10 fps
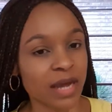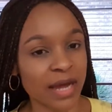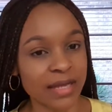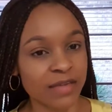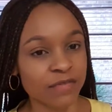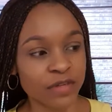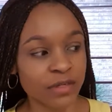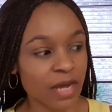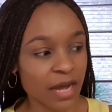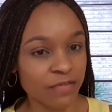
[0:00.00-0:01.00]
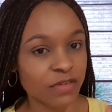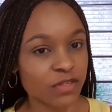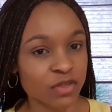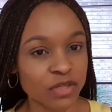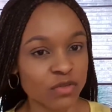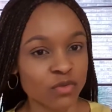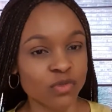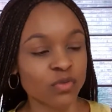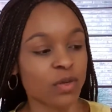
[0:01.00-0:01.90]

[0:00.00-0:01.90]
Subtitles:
I even harvested those